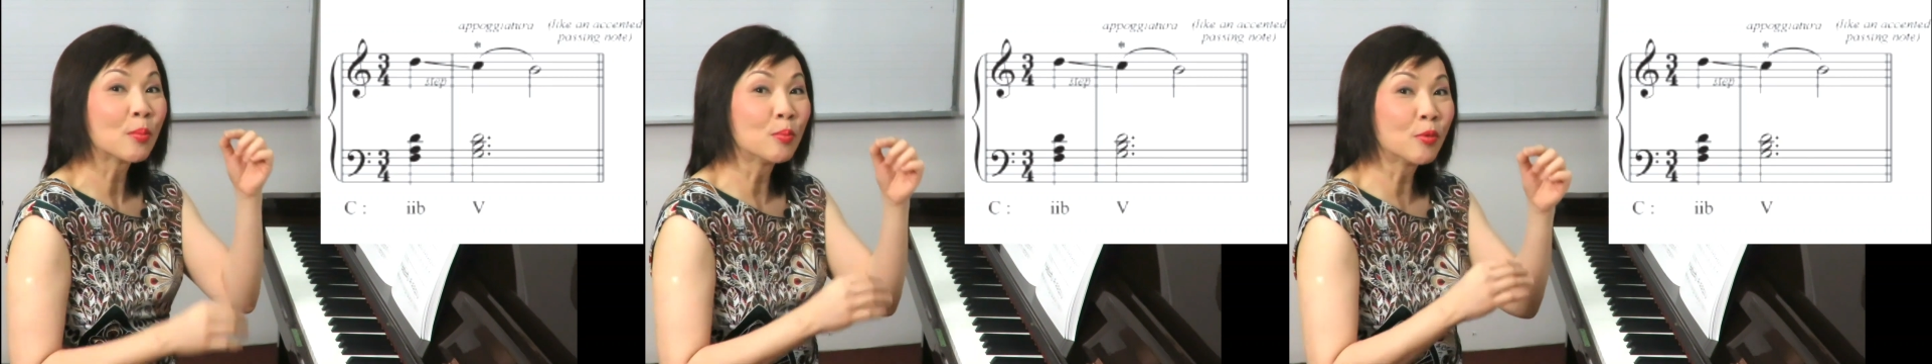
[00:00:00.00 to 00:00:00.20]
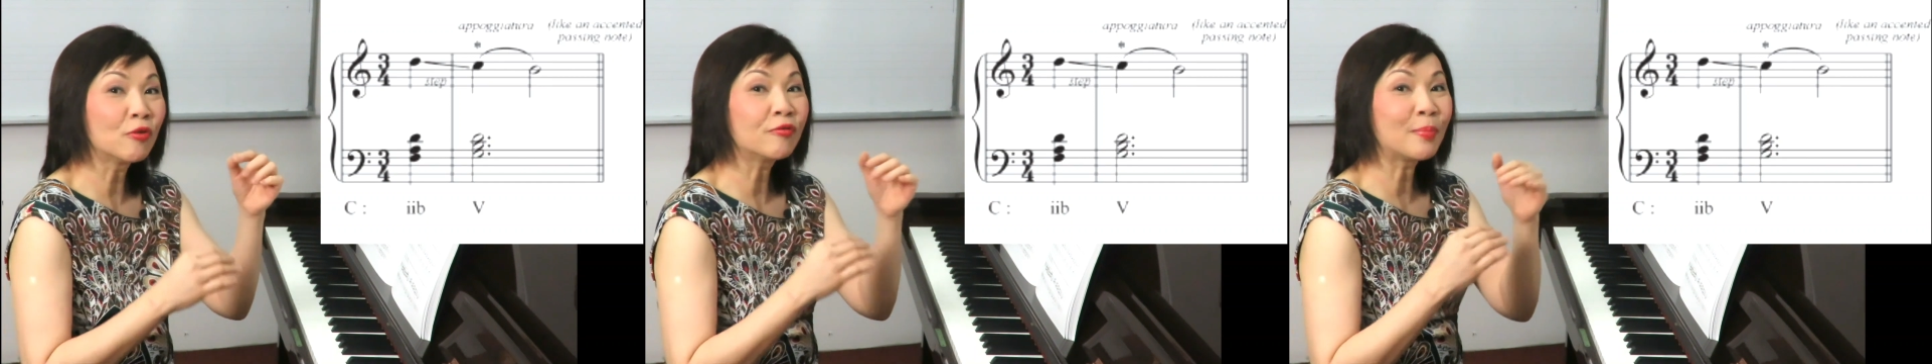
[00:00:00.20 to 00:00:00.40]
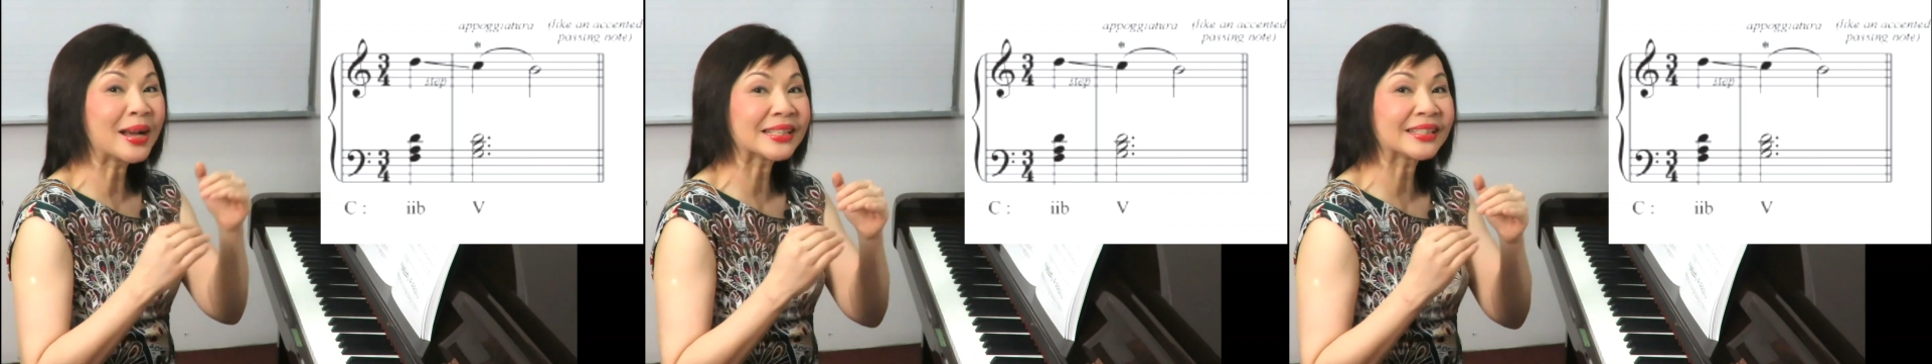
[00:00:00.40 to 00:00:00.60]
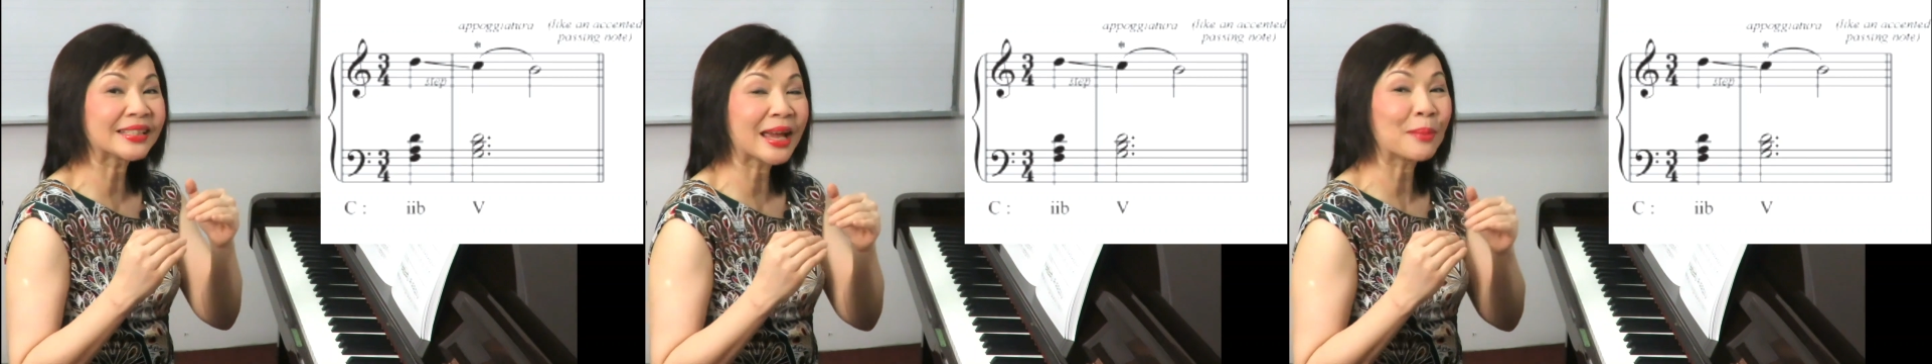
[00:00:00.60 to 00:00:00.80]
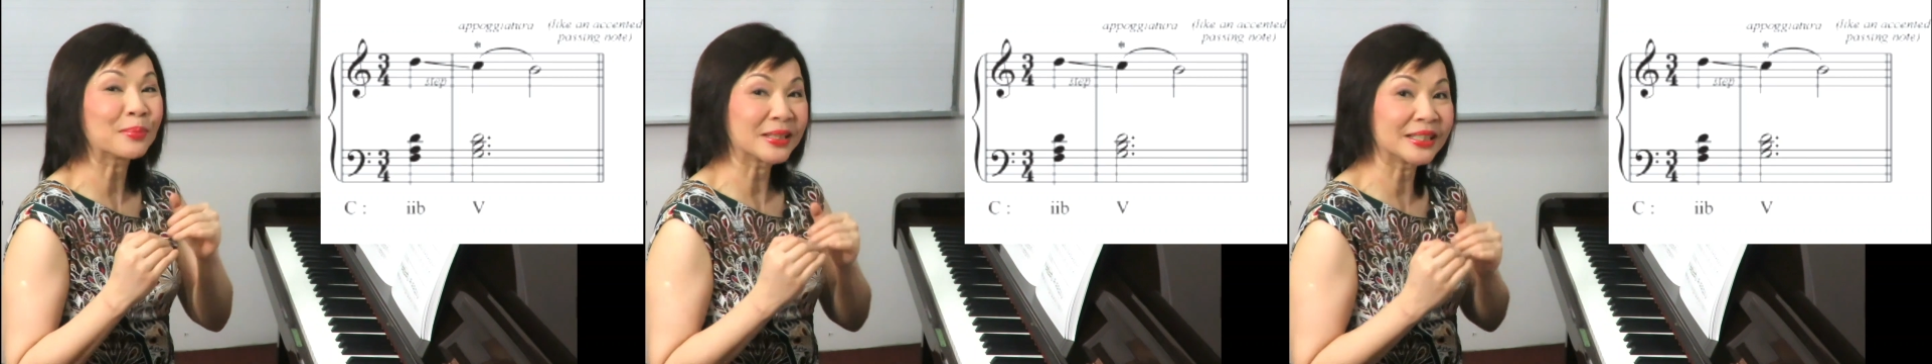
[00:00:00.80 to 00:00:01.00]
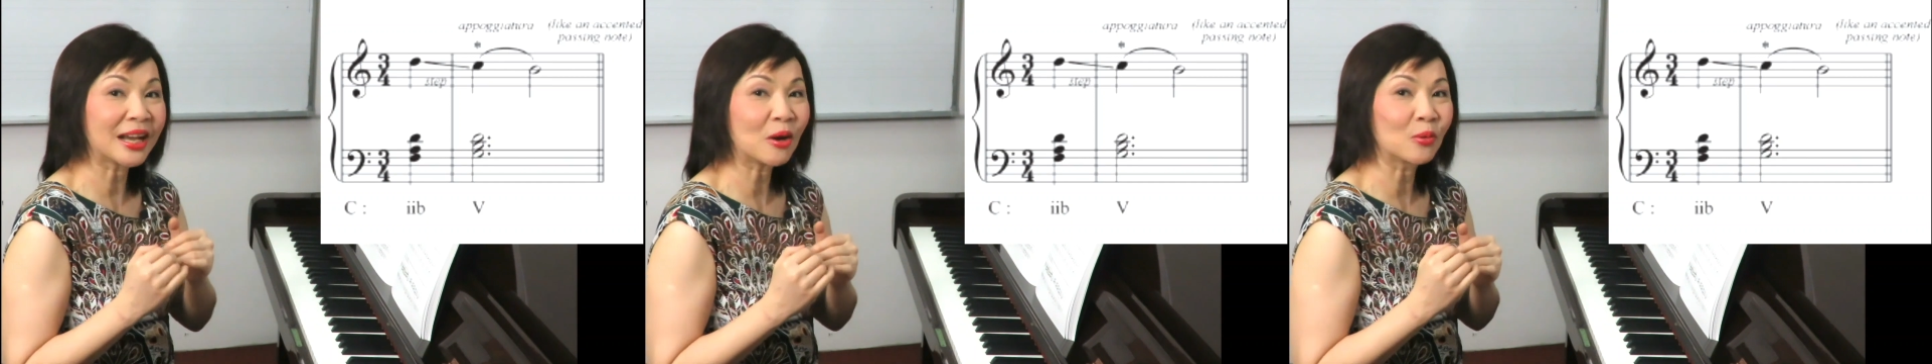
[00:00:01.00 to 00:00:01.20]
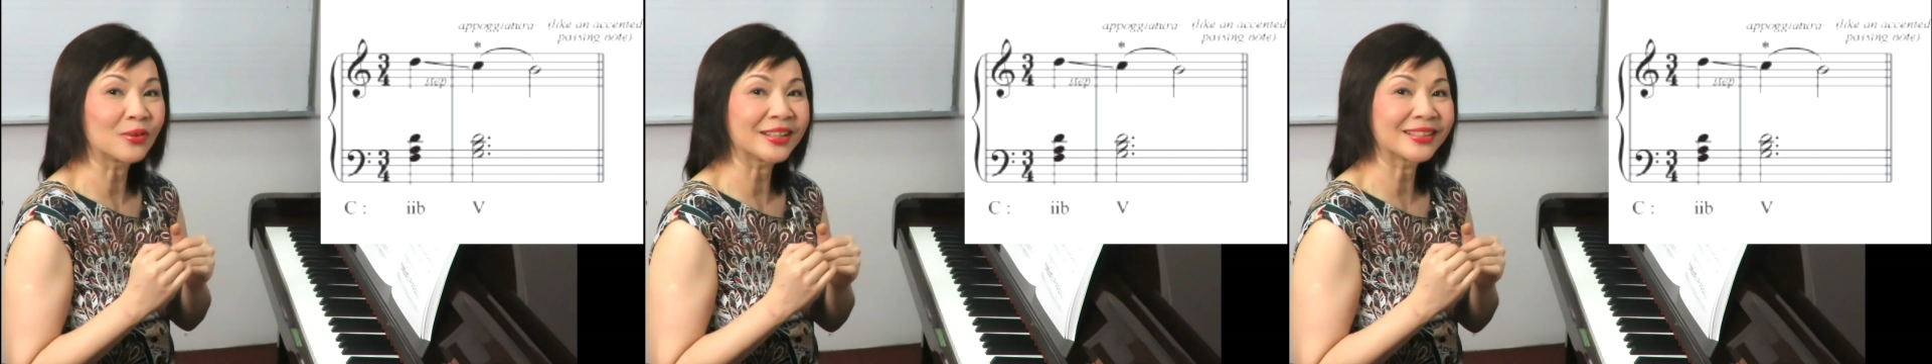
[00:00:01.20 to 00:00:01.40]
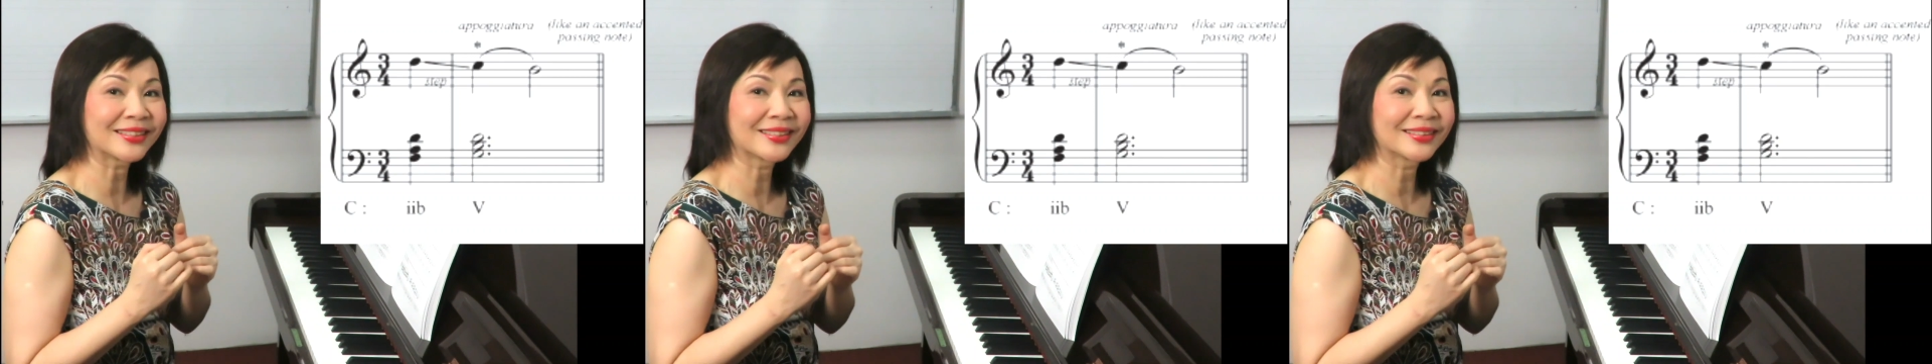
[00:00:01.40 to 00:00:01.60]
move by step
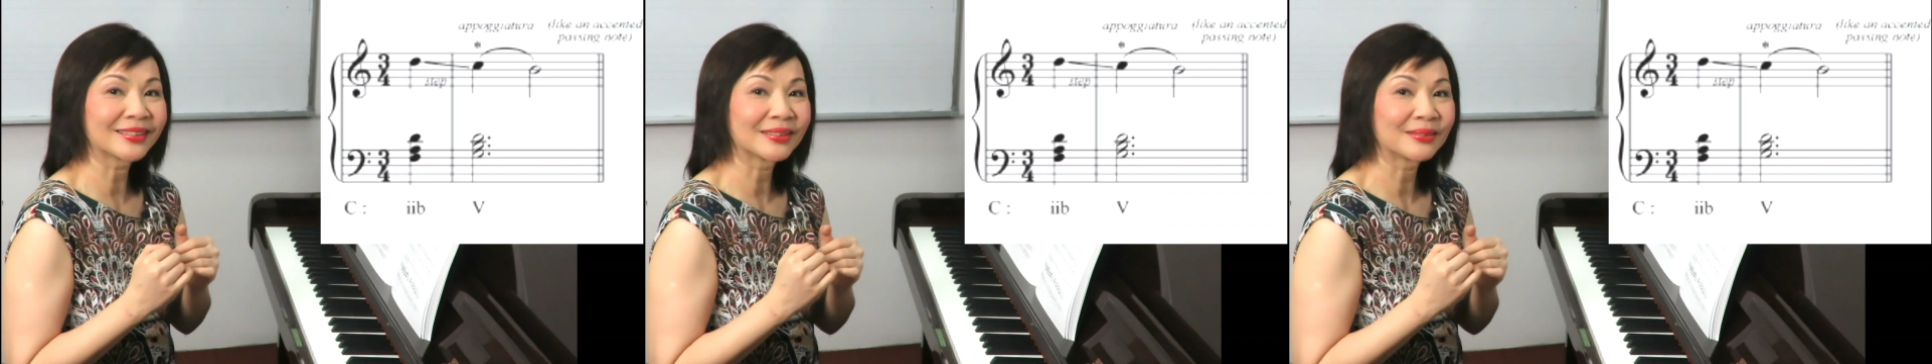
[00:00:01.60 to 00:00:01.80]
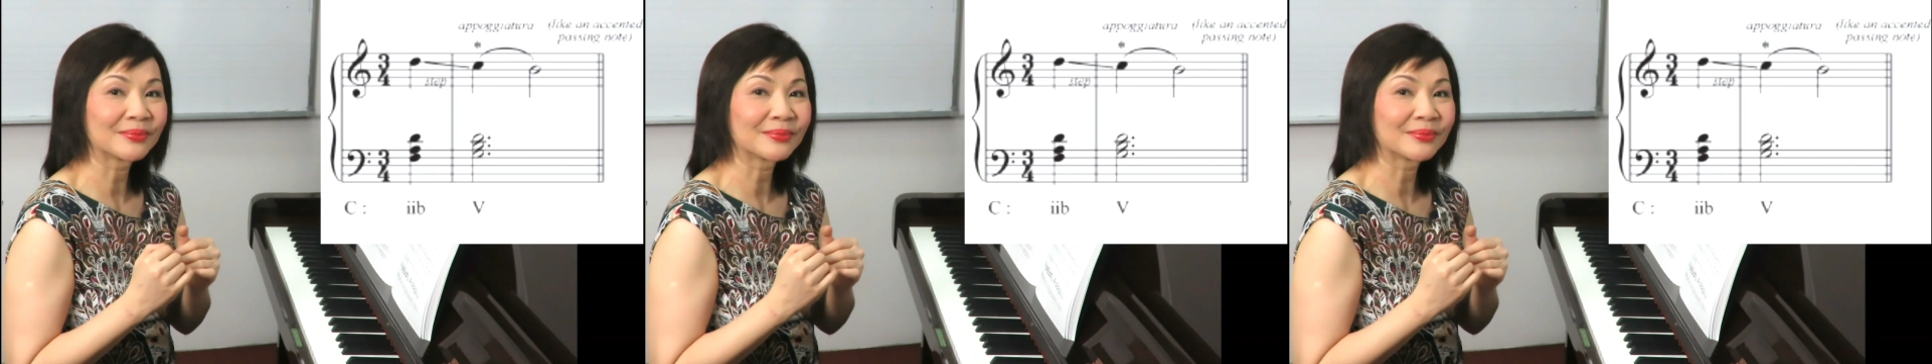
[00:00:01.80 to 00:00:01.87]
downwards.